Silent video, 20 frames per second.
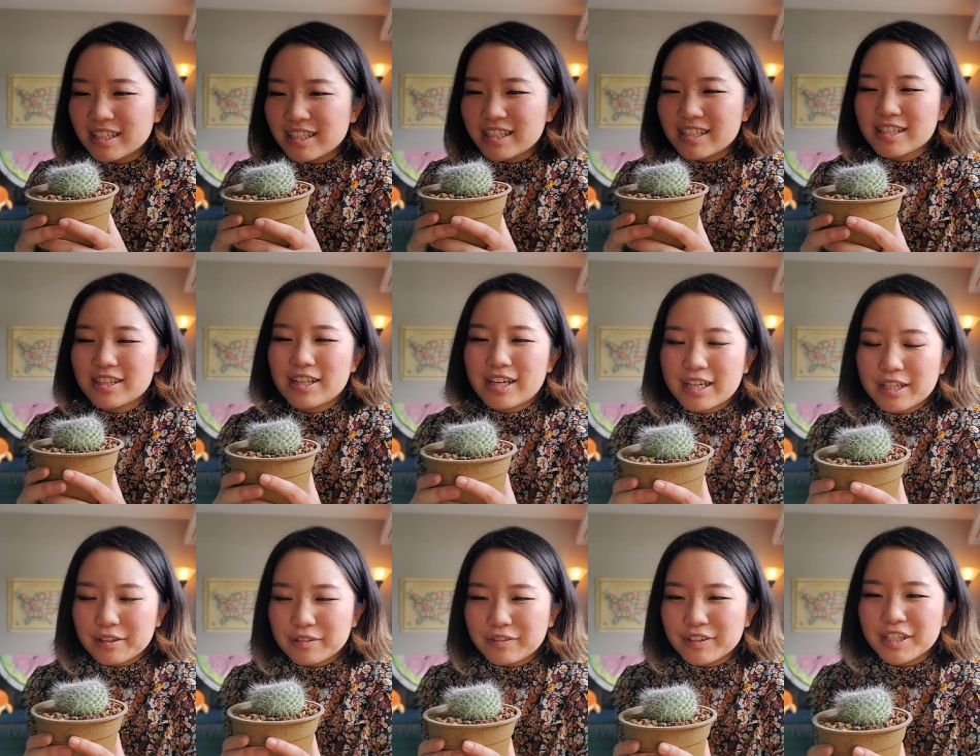A lot
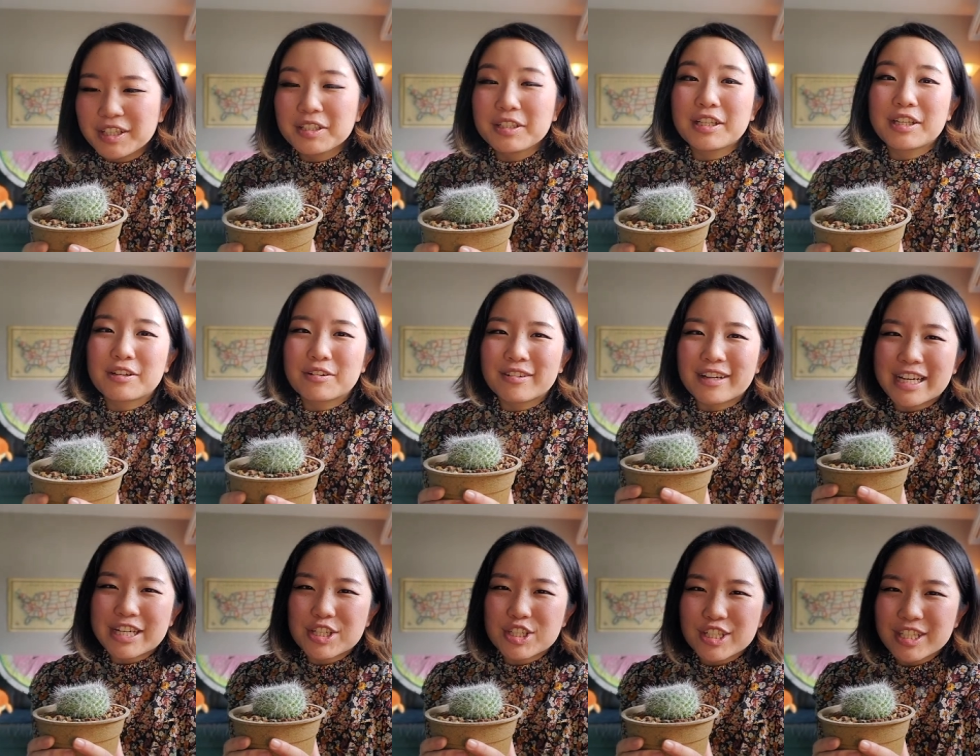of
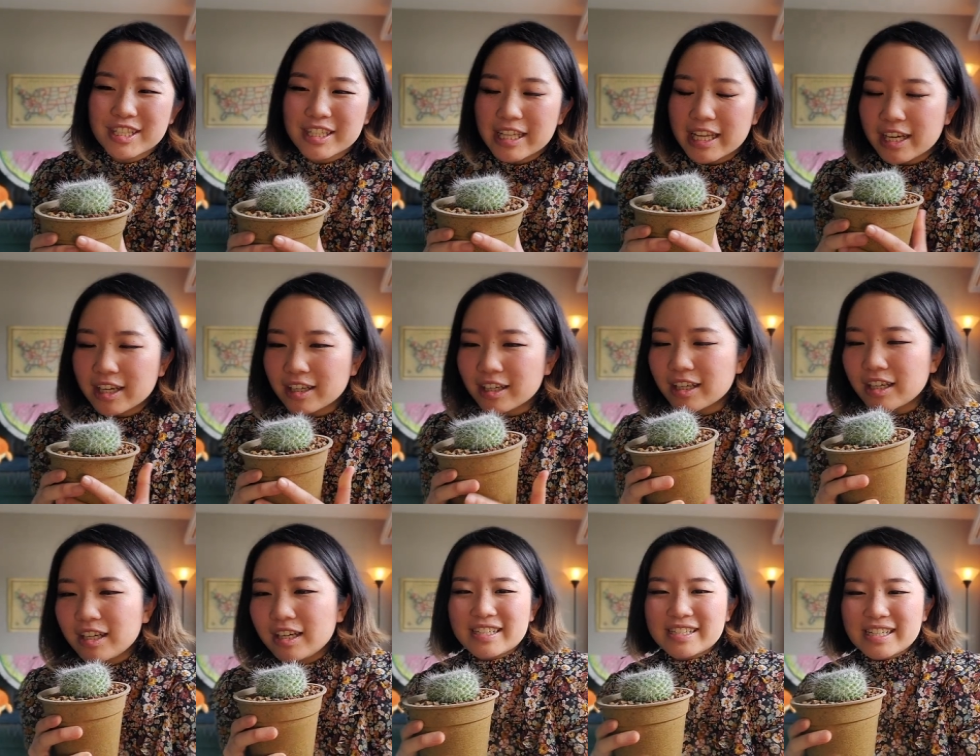alliteration there.
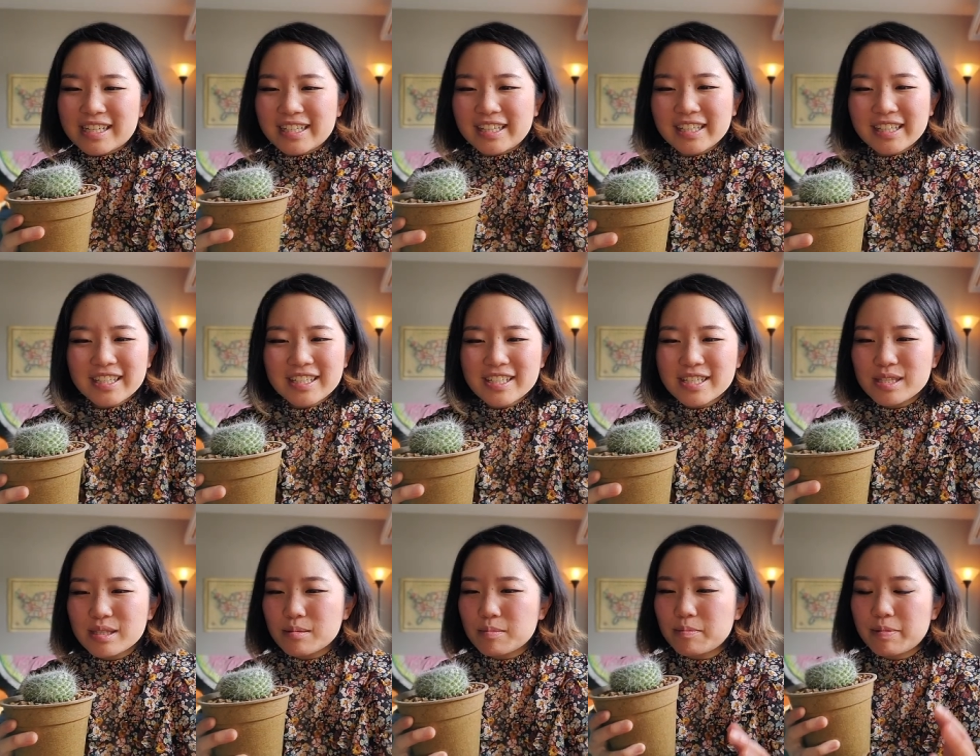I think it
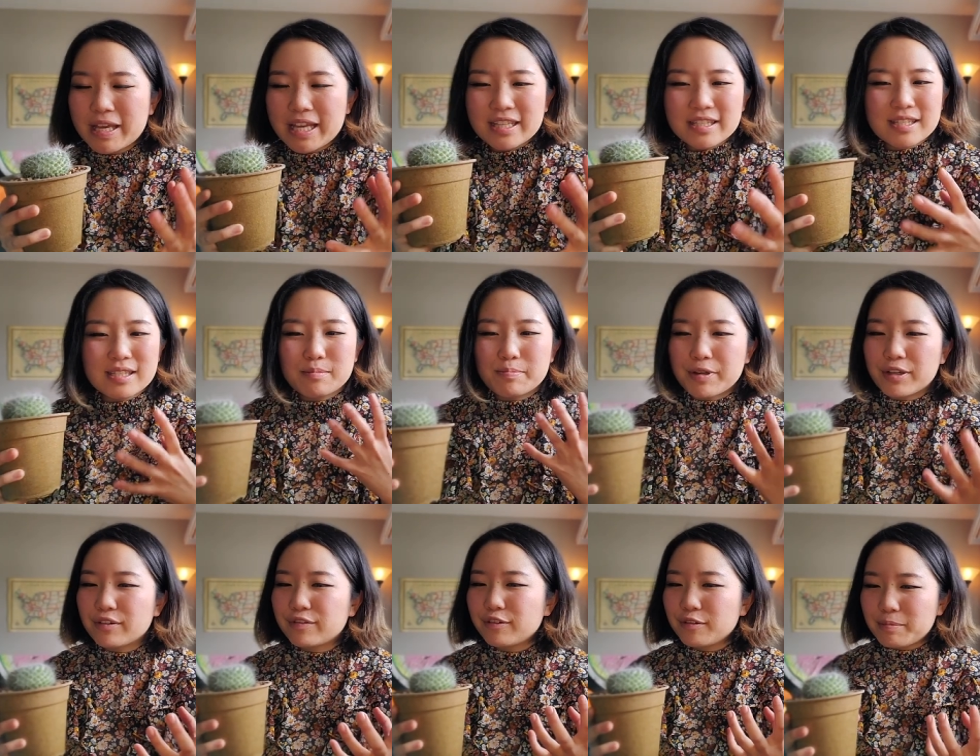just paints this
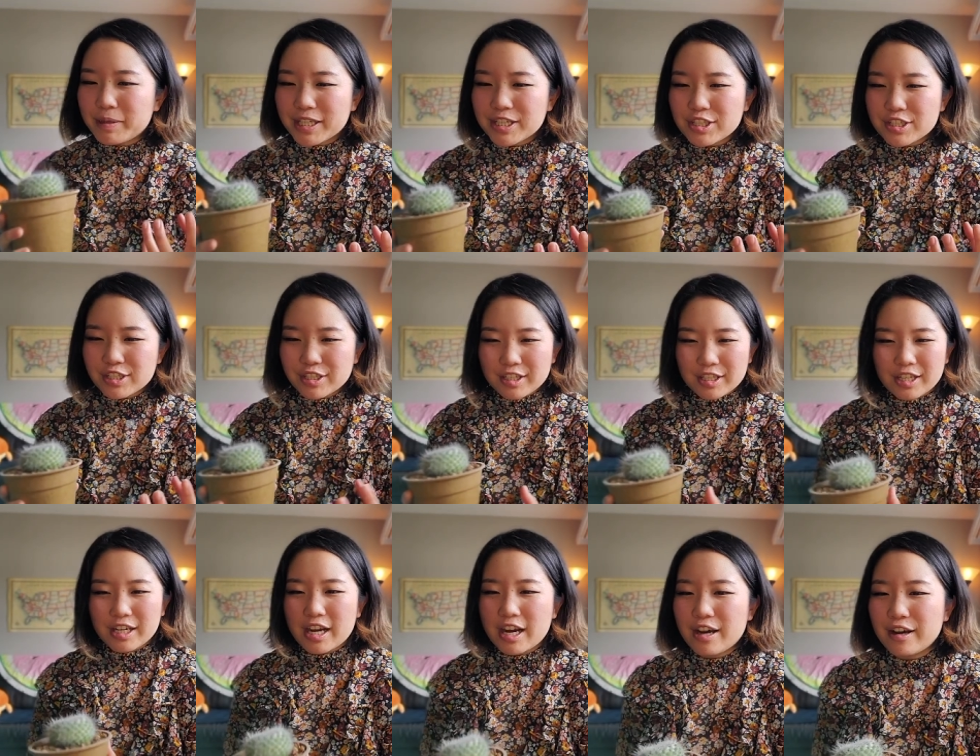beautiful
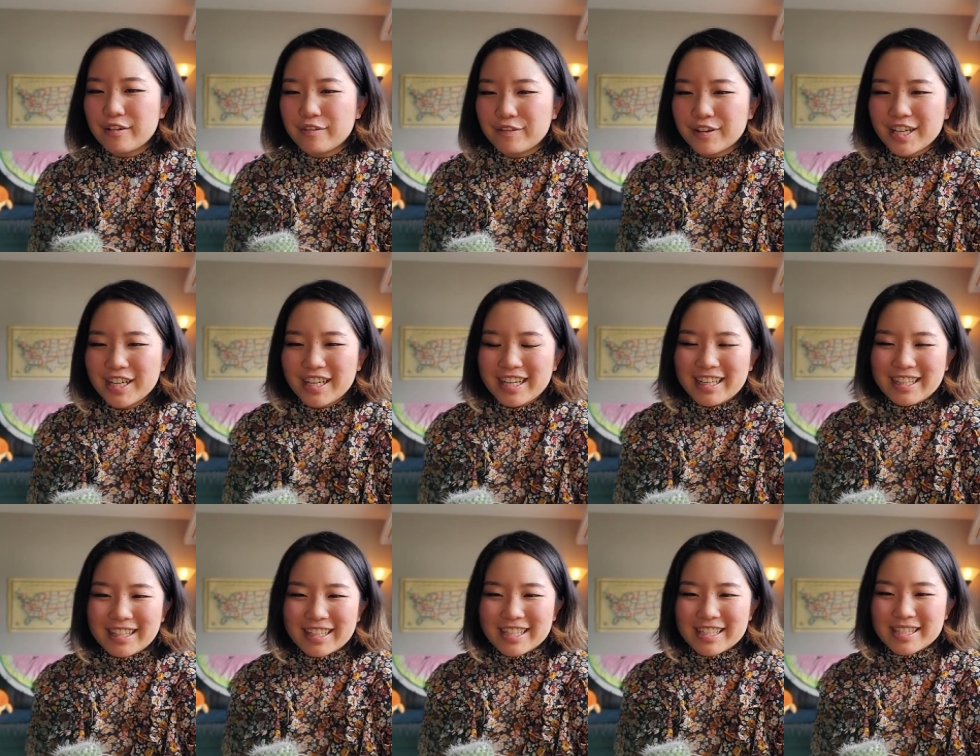picture of
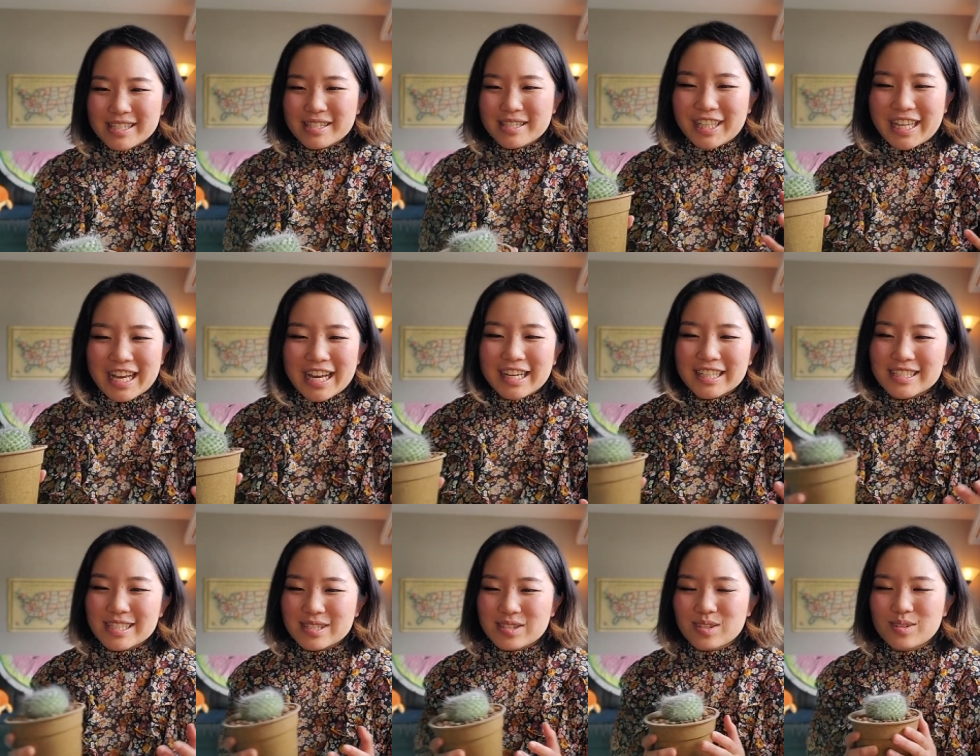this
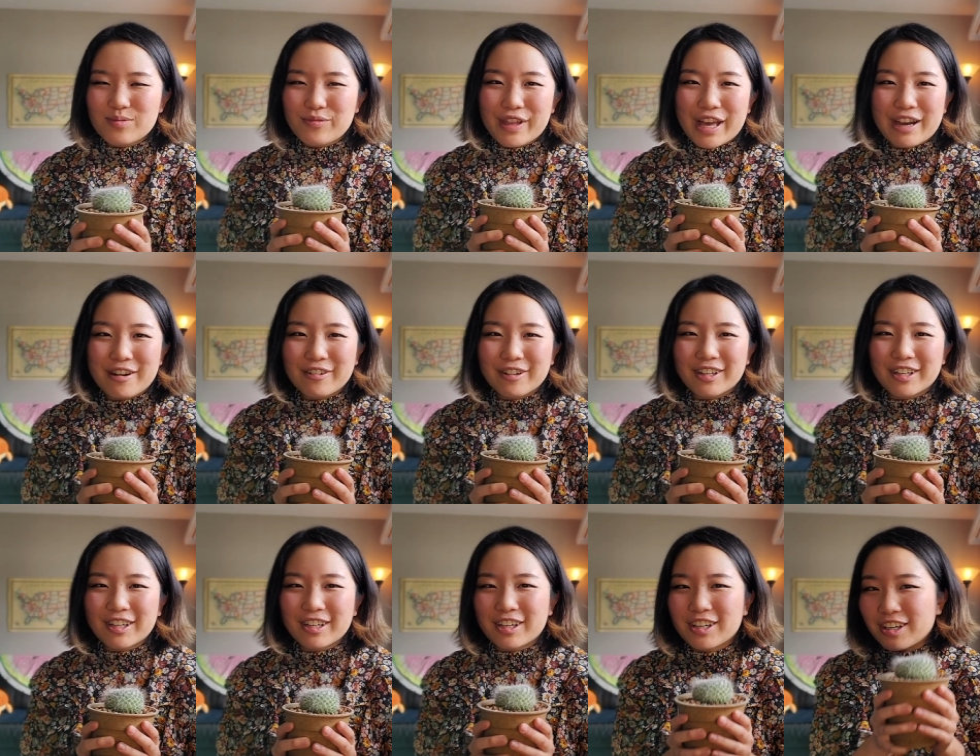cactus
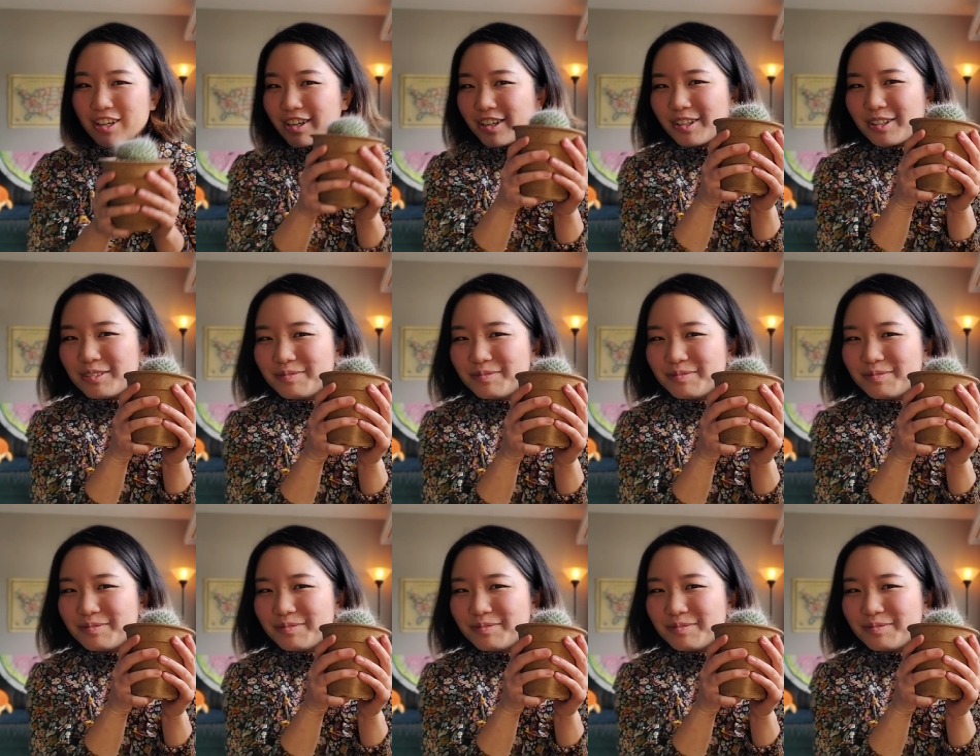flower girl,